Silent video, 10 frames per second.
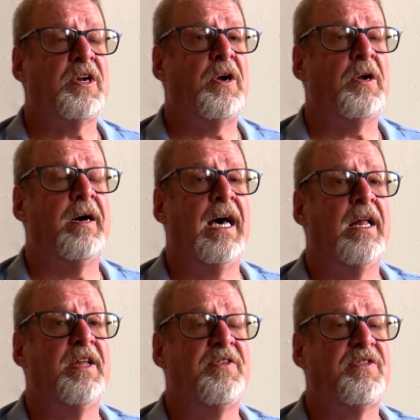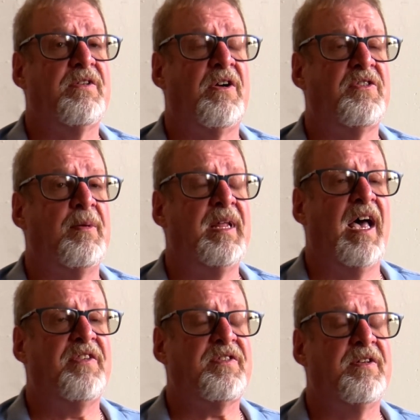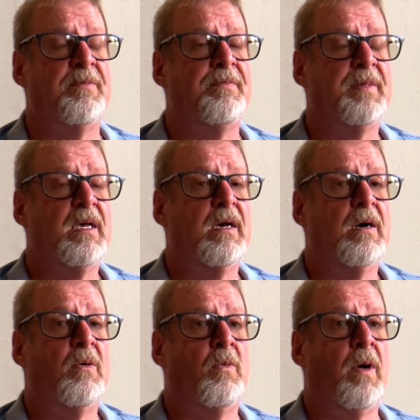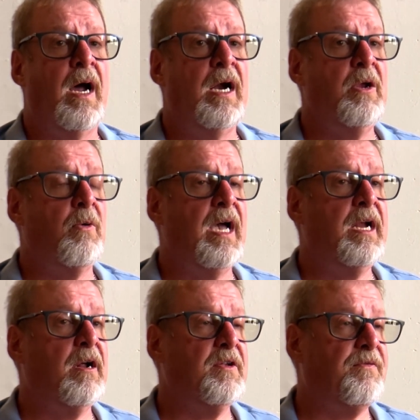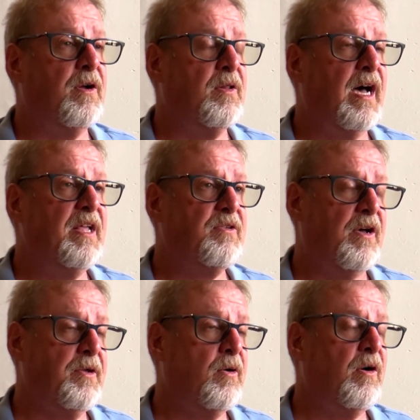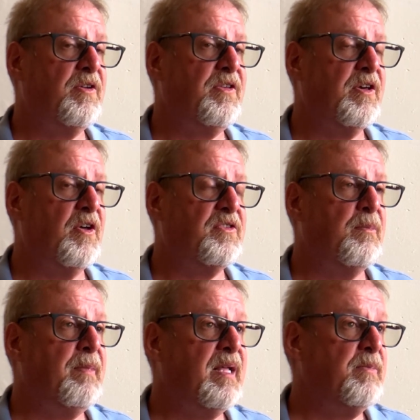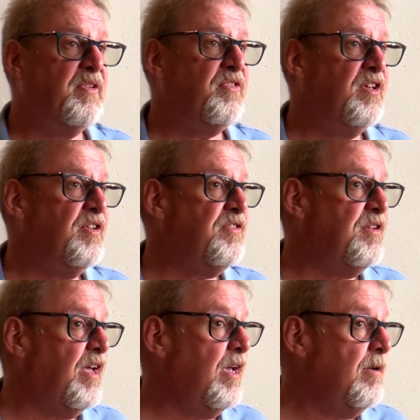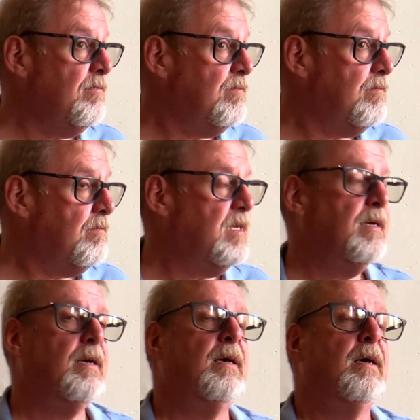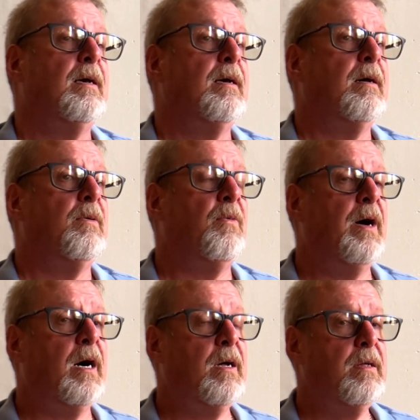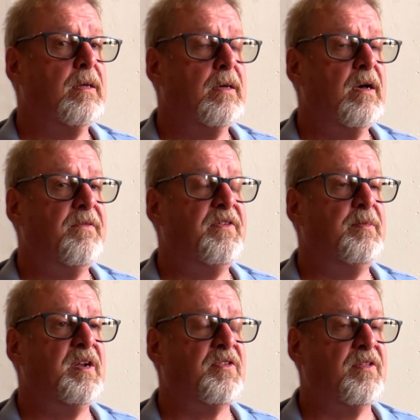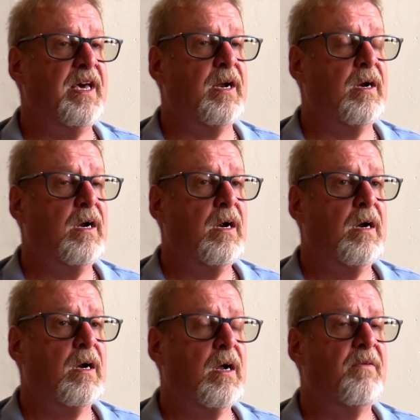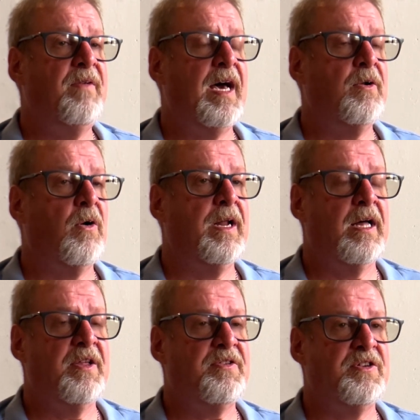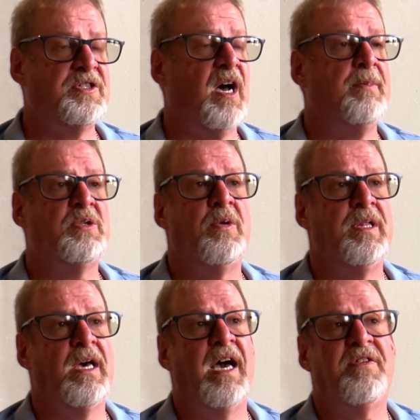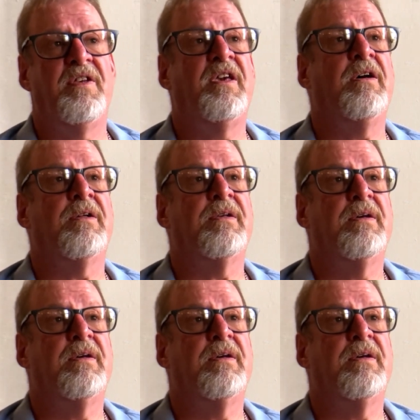Colonel Ellis, or somebody asked him, why are you right here on the front lines on your horse? He goes, the men must see us today. Well, a few minutes later, Van Horn Ellis is shot between the eyes and killed.